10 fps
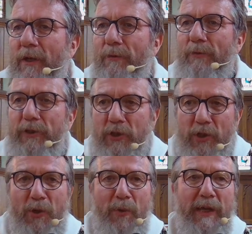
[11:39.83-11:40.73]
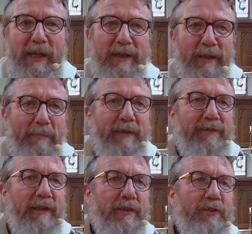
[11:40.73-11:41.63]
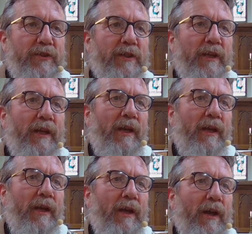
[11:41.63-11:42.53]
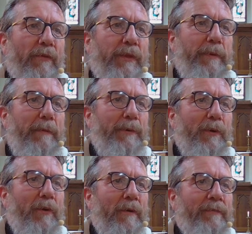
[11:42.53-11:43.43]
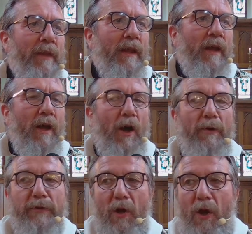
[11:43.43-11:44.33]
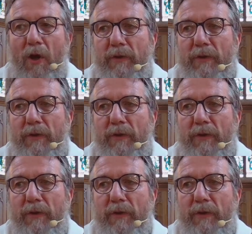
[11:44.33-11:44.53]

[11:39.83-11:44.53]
renewing the message of the people of God.